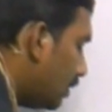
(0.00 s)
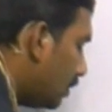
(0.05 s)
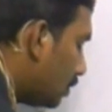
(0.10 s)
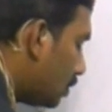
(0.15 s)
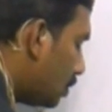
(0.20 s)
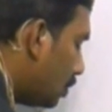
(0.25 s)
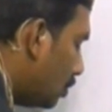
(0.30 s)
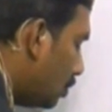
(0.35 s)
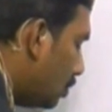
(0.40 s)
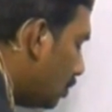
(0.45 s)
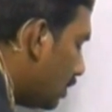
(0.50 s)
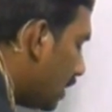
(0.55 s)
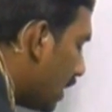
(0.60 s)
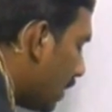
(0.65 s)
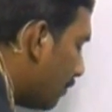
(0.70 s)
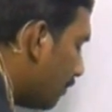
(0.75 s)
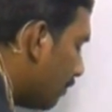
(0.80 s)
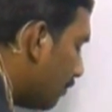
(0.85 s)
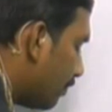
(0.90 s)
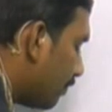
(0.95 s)

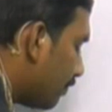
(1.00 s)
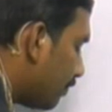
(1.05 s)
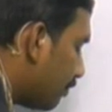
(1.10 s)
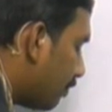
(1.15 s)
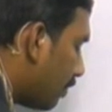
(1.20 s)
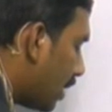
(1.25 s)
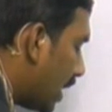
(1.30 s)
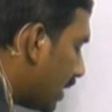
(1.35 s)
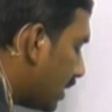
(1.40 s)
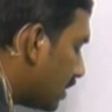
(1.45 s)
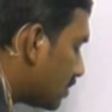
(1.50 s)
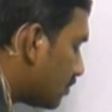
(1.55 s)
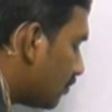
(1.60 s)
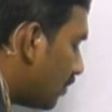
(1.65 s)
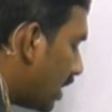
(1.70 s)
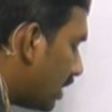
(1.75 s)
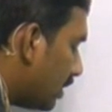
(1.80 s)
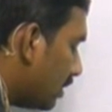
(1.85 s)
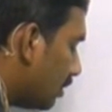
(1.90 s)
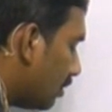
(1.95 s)
2m minus
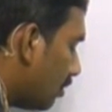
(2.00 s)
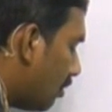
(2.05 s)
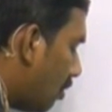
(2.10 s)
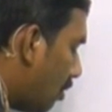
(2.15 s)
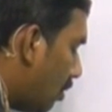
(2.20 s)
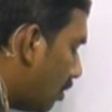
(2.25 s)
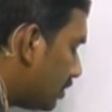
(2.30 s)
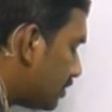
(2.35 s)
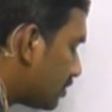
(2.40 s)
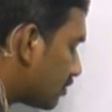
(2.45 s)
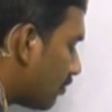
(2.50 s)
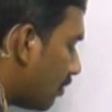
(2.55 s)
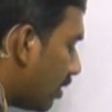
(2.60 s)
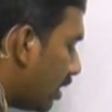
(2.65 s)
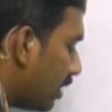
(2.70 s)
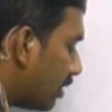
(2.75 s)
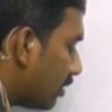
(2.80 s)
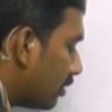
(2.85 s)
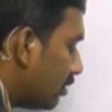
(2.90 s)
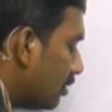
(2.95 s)
1 whole
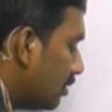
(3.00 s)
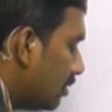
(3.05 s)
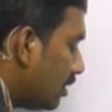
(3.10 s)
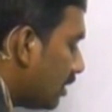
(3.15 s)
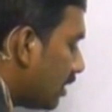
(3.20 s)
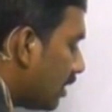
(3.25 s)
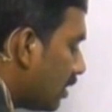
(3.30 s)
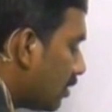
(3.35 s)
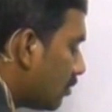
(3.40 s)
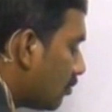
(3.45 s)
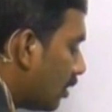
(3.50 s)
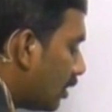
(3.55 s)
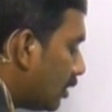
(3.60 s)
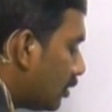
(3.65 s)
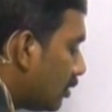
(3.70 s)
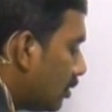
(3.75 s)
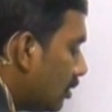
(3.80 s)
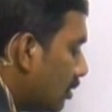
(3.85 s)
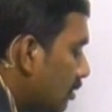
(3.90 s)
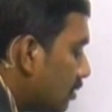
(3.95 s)
square equal
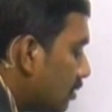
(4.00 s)
to